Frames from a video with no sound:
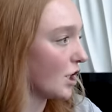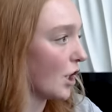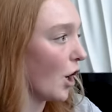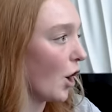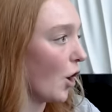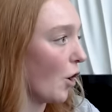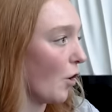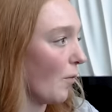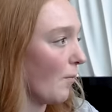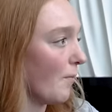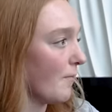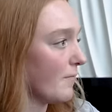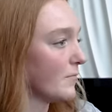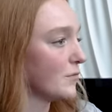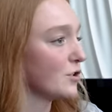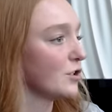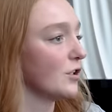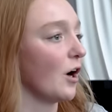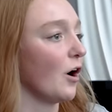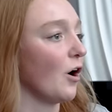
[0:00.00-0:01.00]
to home
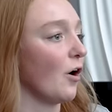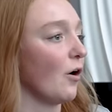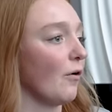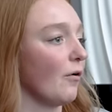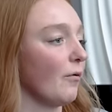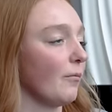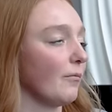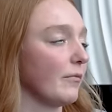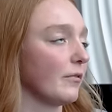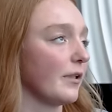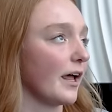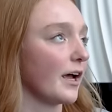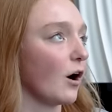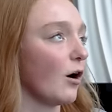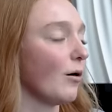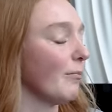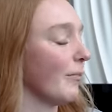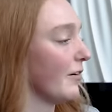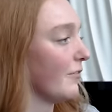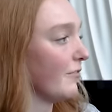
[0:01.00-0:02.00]
so like
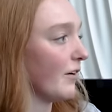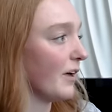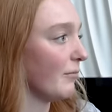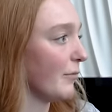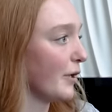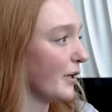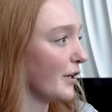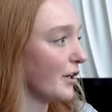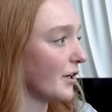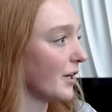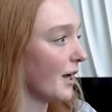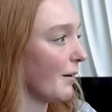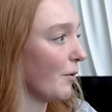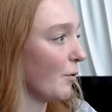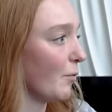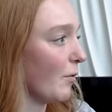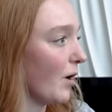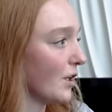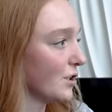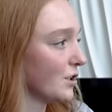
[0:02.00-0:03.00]
all my family could come
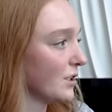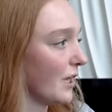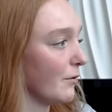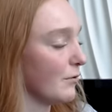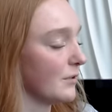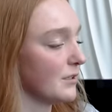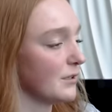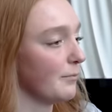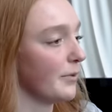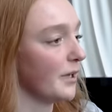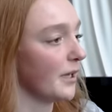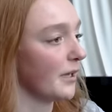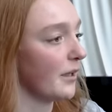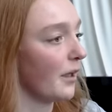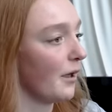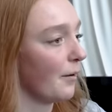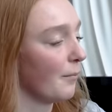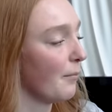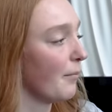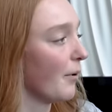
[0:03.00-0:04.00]
and watch. That was a
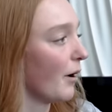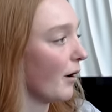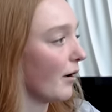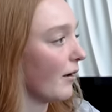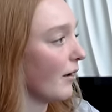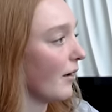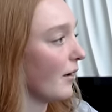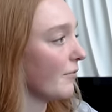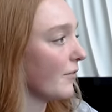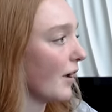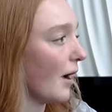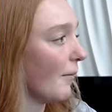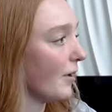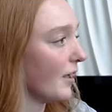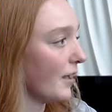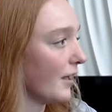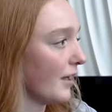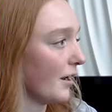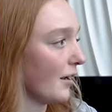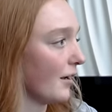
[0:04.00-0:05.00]
big part of
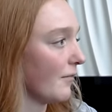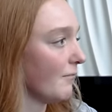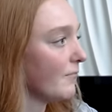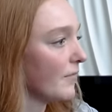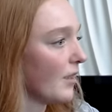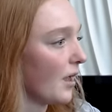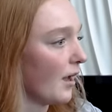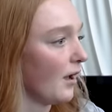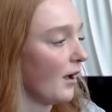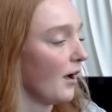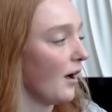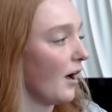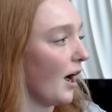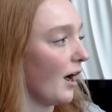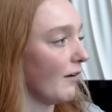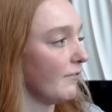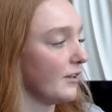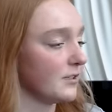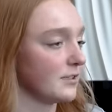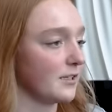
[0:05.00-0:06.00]
coming here. Yeah.
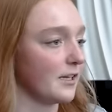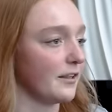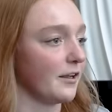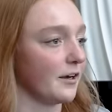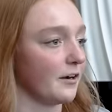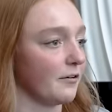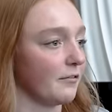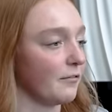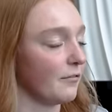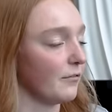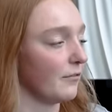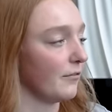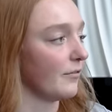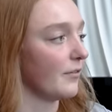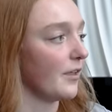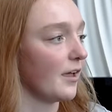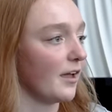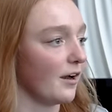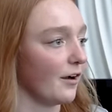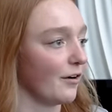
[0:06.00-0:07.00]
Obviously they're
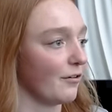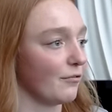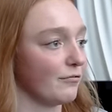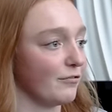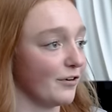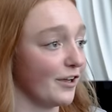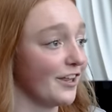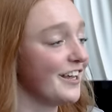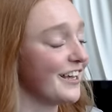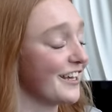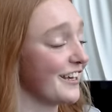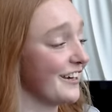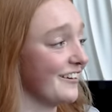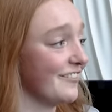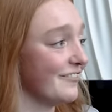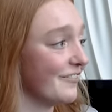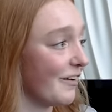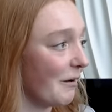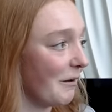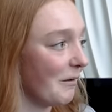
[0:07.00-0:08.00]
they're really good
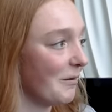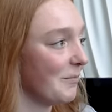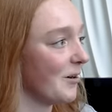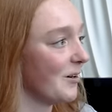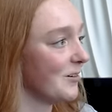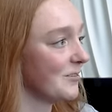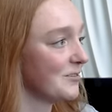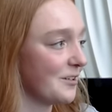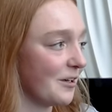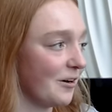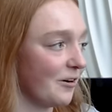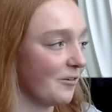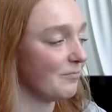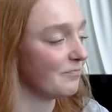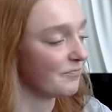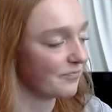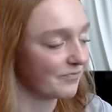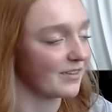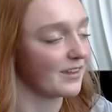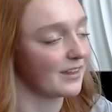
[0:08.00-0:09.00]
at volleyball, mm-hmm.
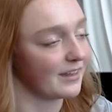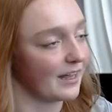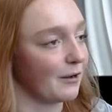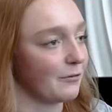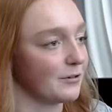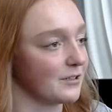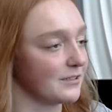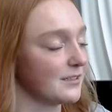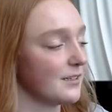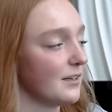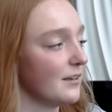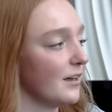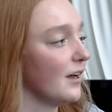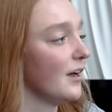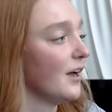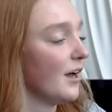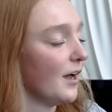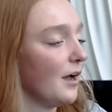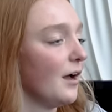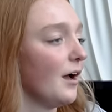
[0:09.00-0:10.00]
so that was
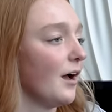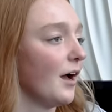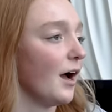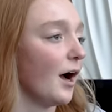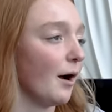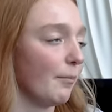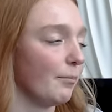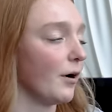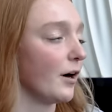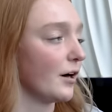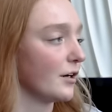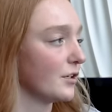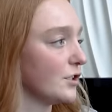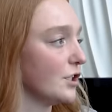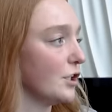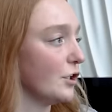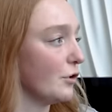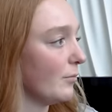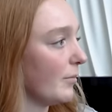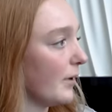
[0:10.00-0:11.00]
a part
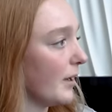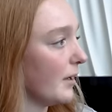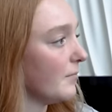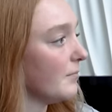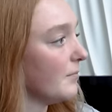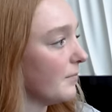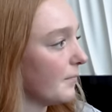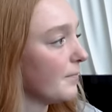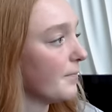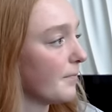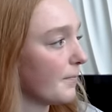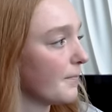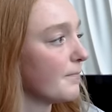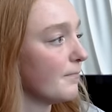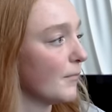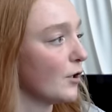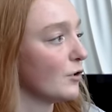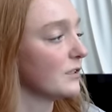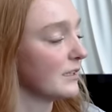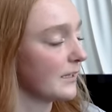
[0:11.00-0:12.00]
too, but
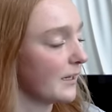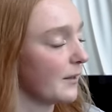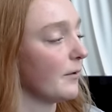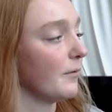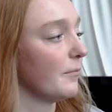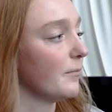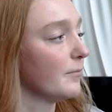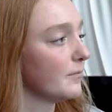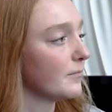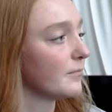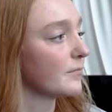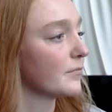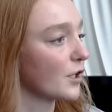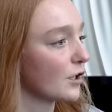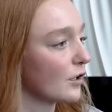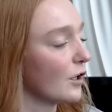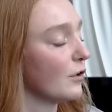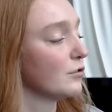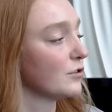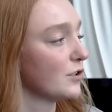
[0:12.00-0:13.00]
mostly the
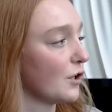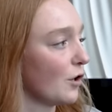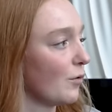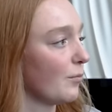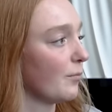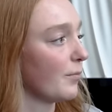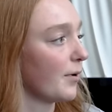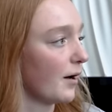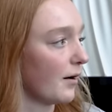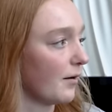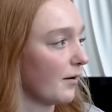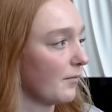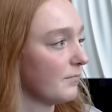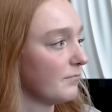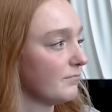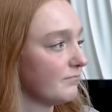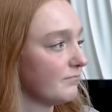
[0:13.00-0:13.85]
close to home mm-hmm. part.